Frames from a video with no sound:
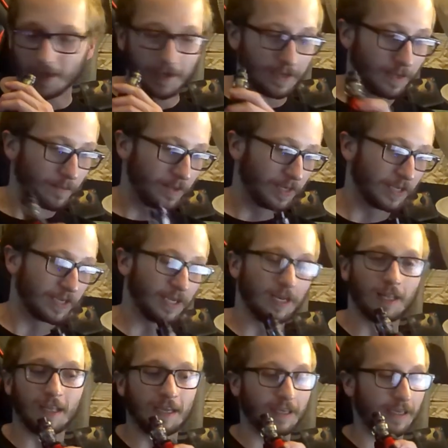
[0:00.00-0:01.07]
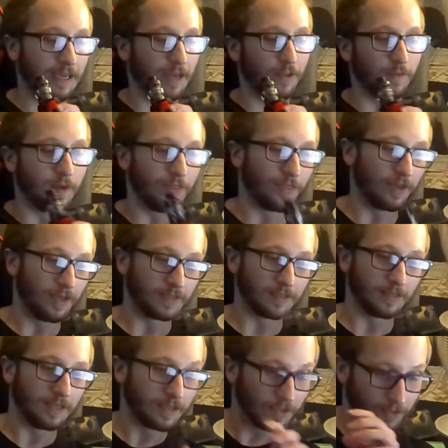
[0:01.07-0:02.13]
Right, I'm gonna kind of like gather my thoughts
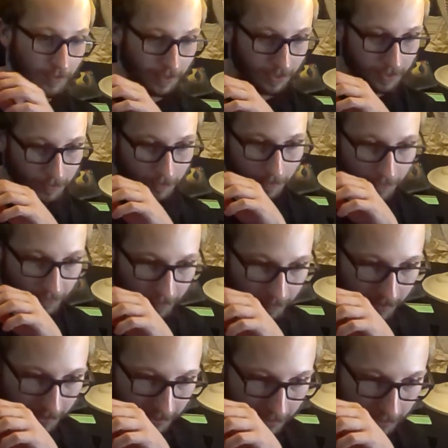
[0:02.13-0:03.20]
and let the credits roll for a minute.